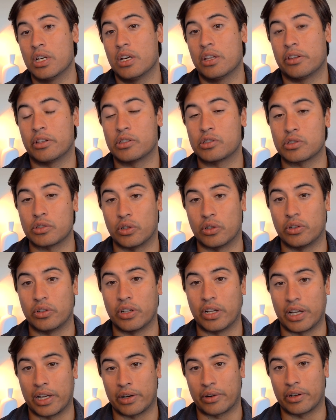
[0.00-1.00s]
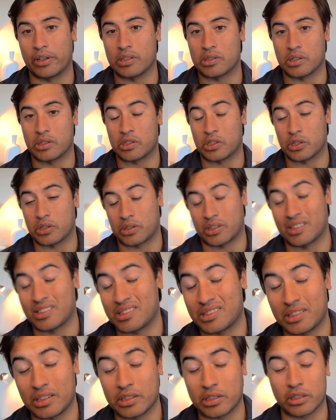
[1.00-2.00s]
there's certain areas that just
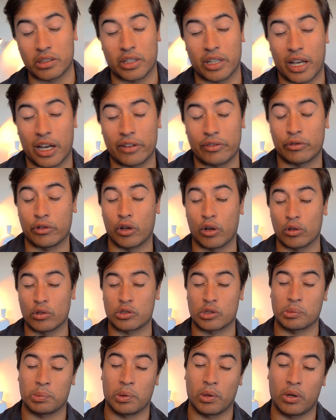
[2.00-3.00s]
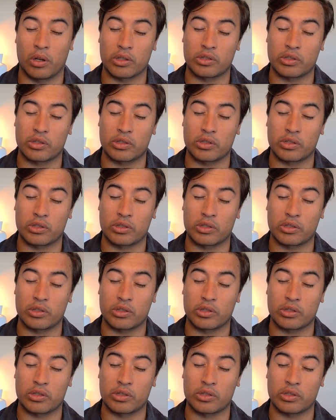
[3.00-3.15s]
consistently have no supply.